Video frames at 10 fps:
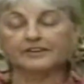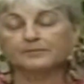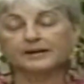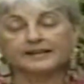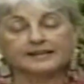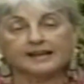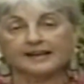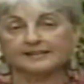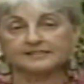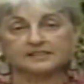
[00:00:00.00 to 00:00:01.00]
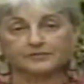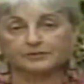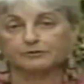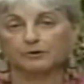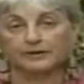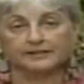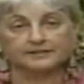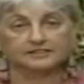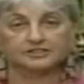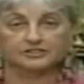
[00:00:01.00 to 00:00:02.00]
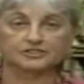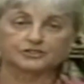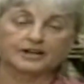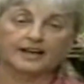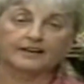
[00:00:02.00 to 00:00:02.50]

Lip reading: Everybody has different growing conditions.